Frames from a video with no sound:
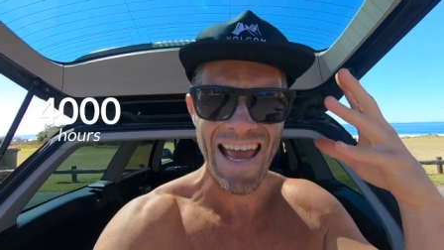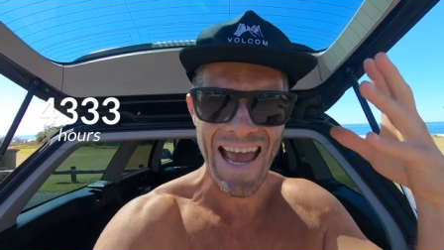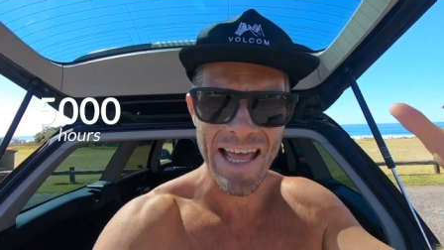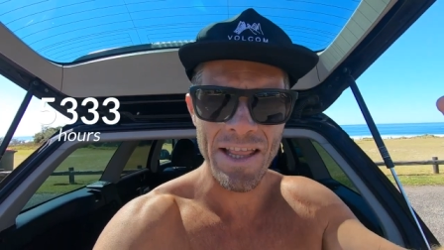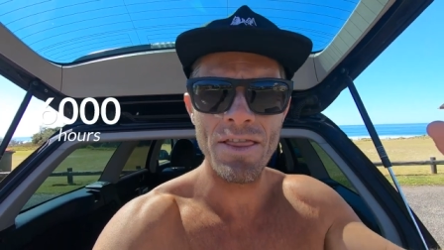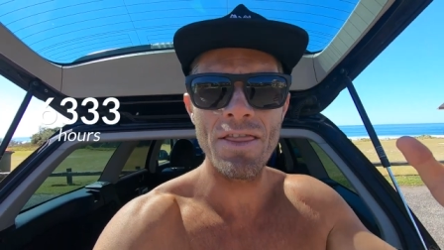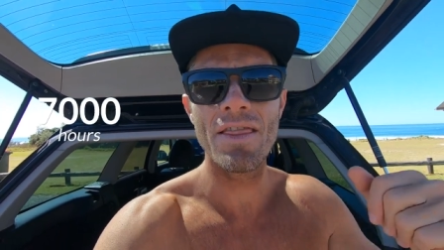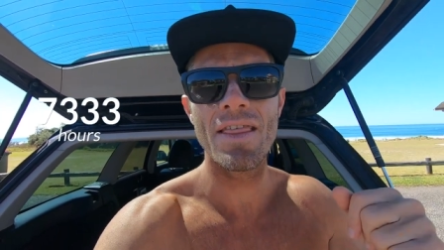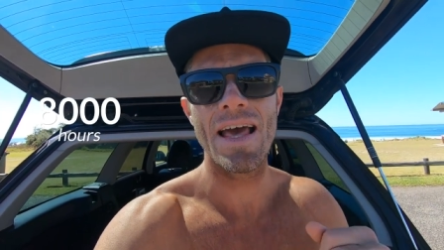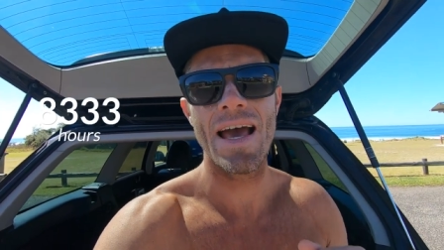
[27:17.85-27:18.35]

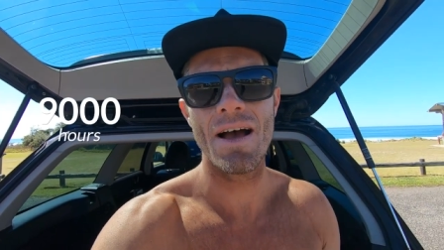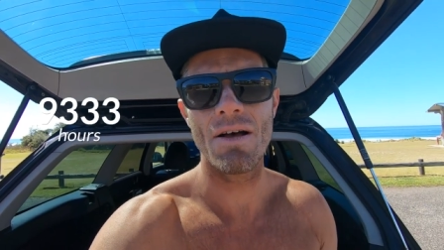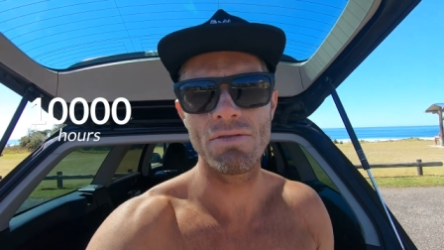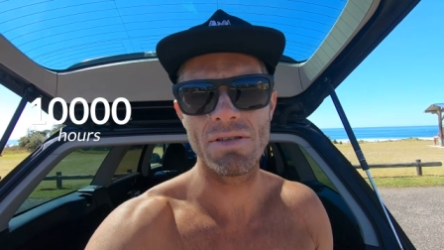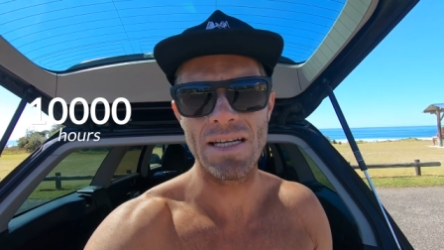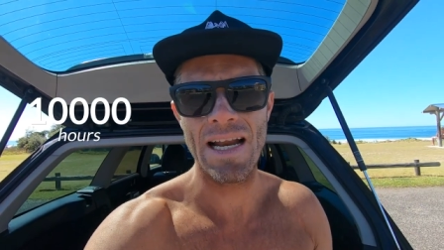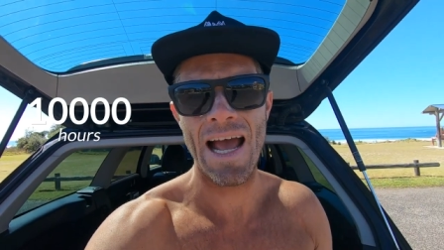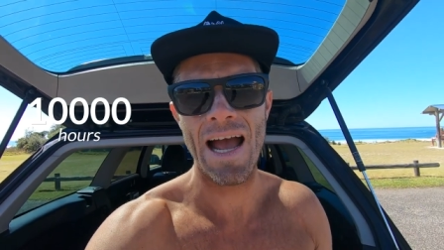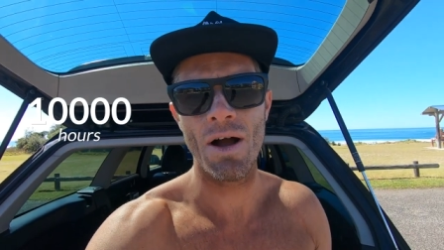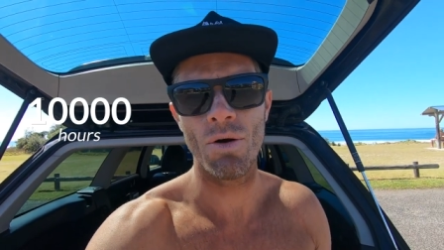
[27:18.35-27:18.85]

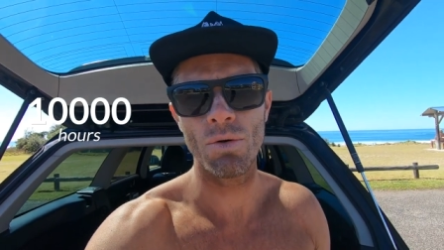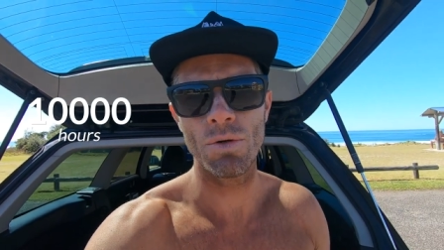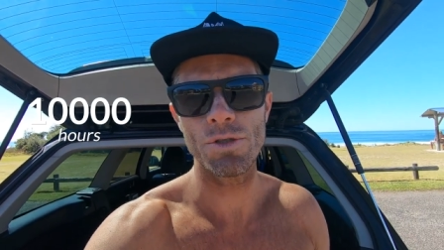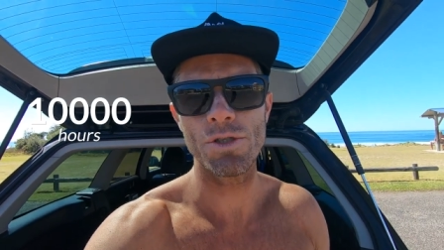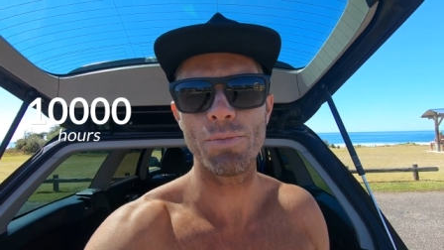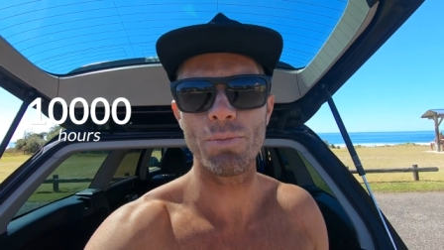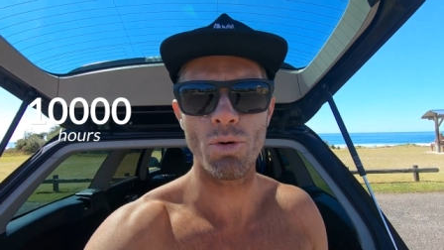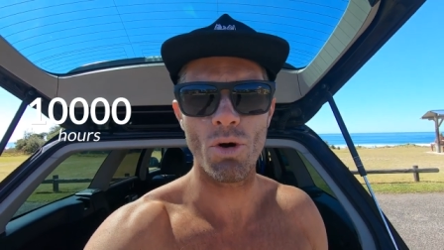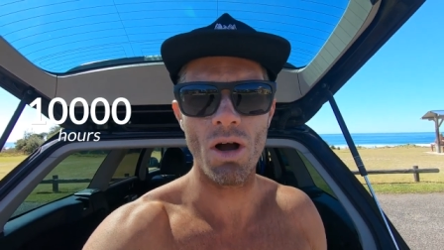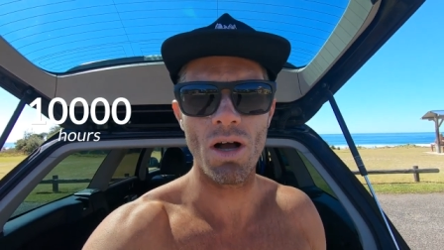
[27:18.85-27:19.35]
10,000
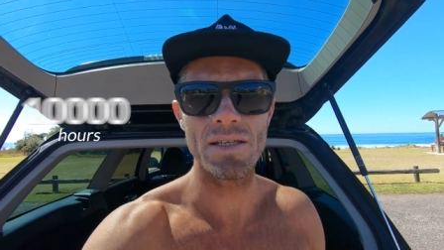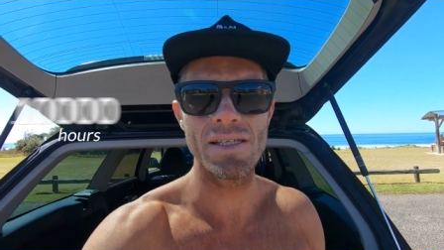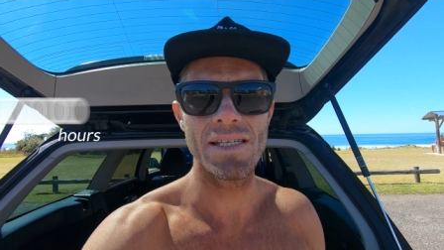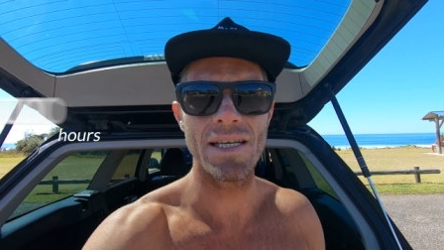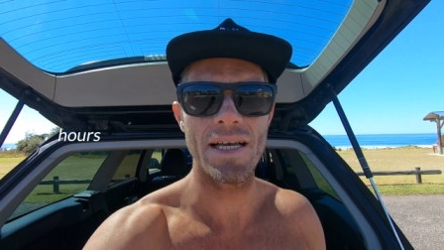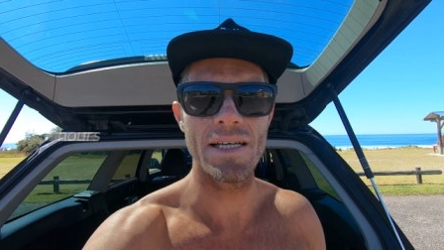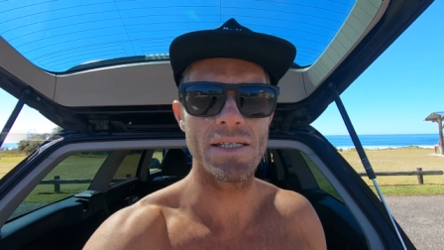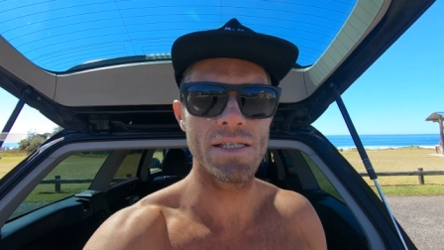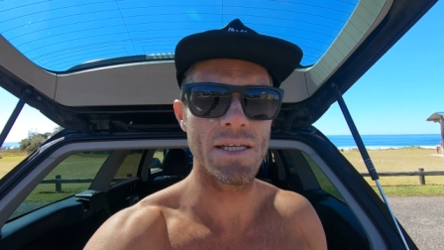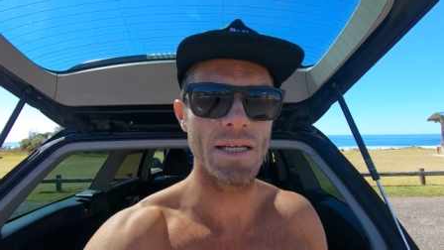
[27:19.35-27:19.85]
hours
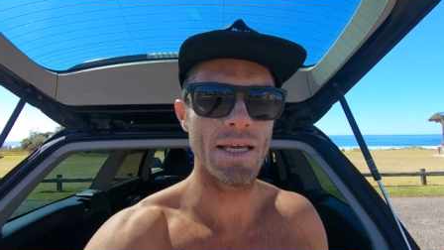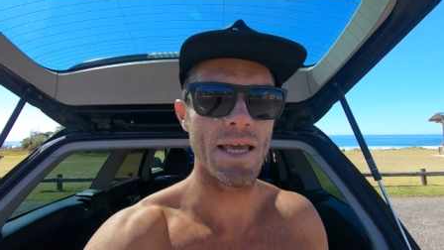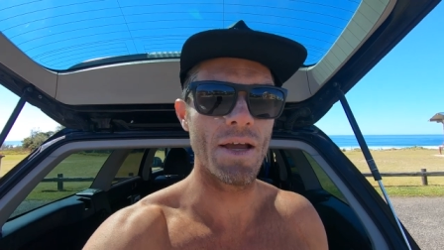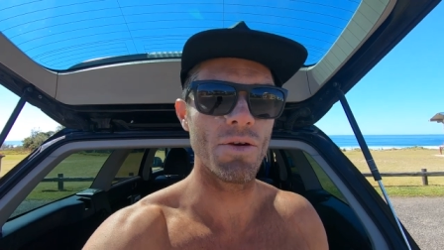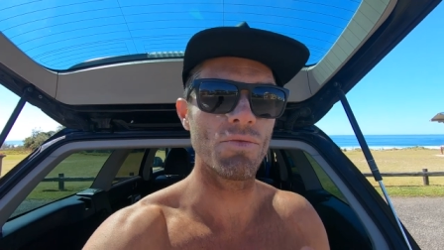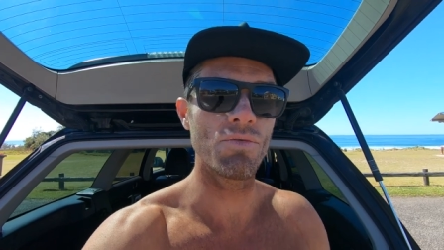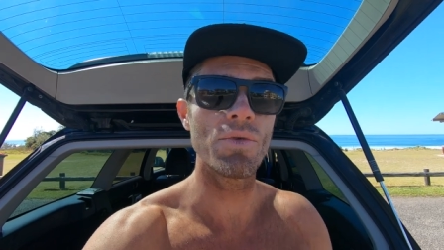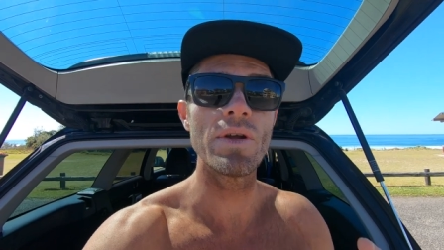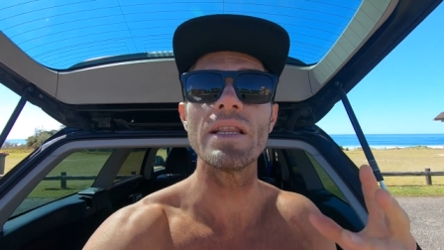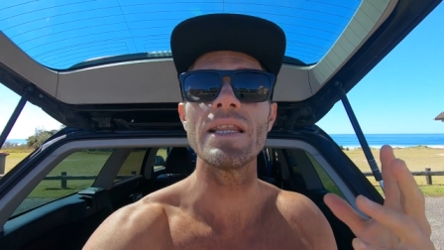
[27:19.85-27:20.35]
process to
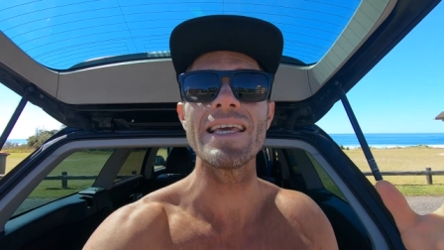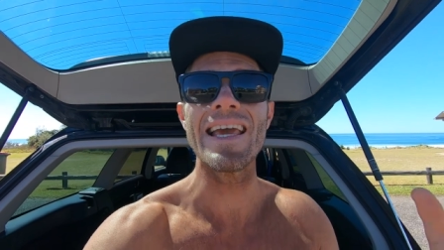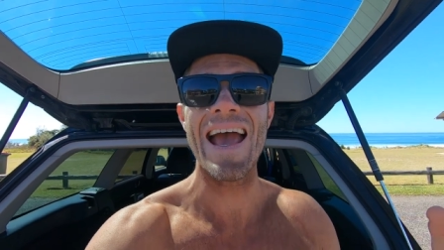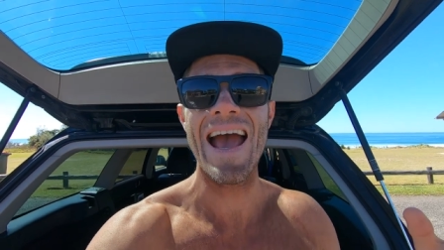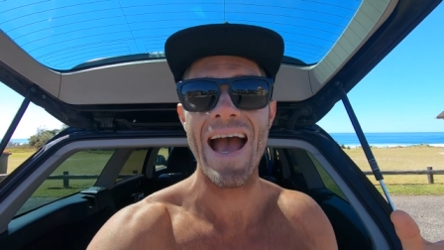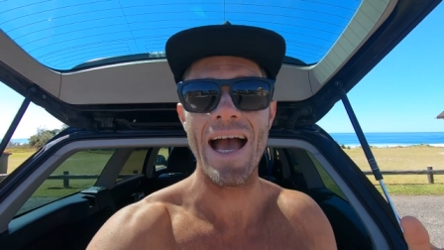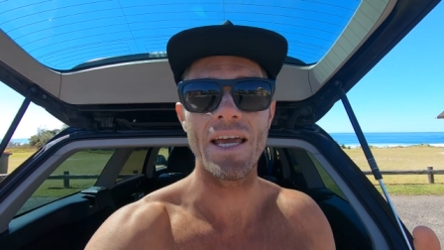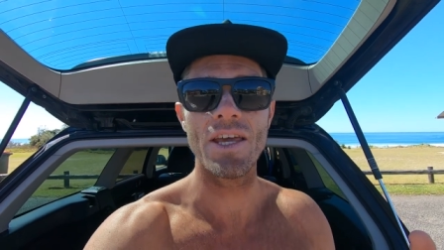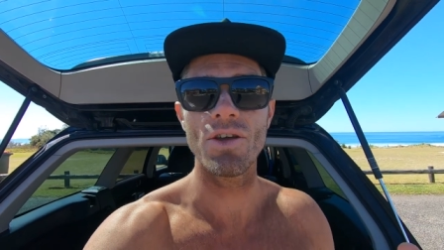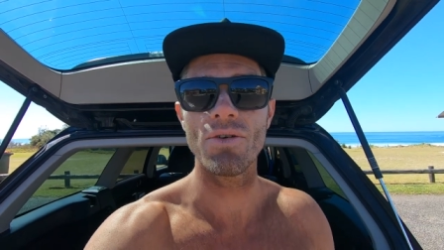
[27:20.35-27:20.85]
get really
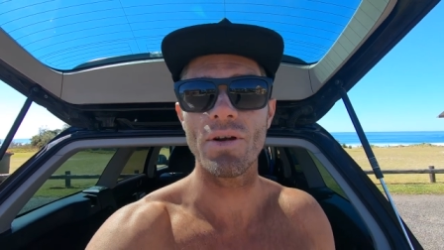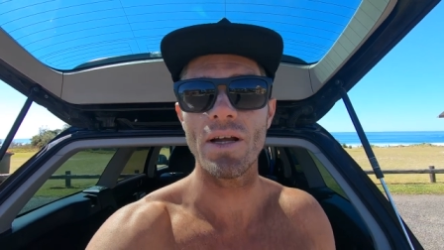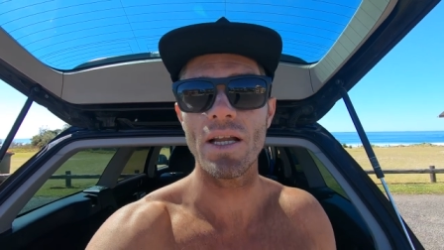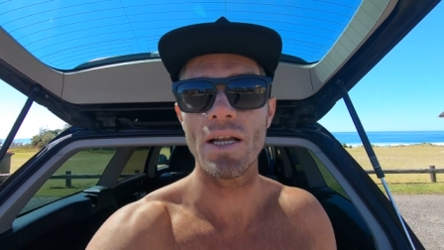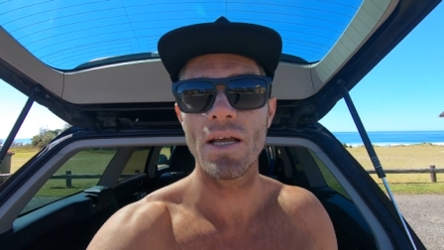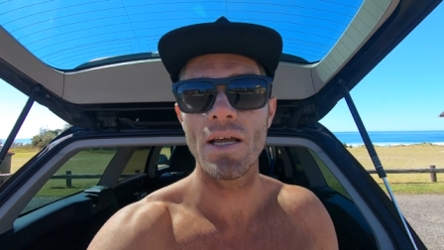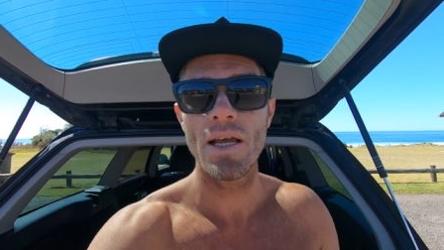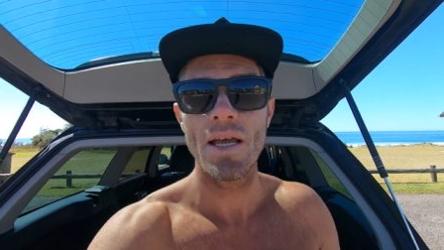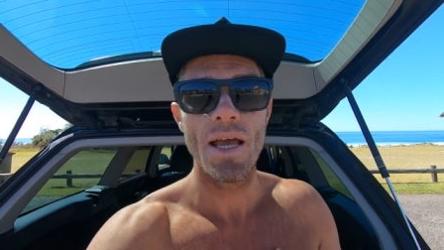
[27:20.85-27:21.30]
accurate.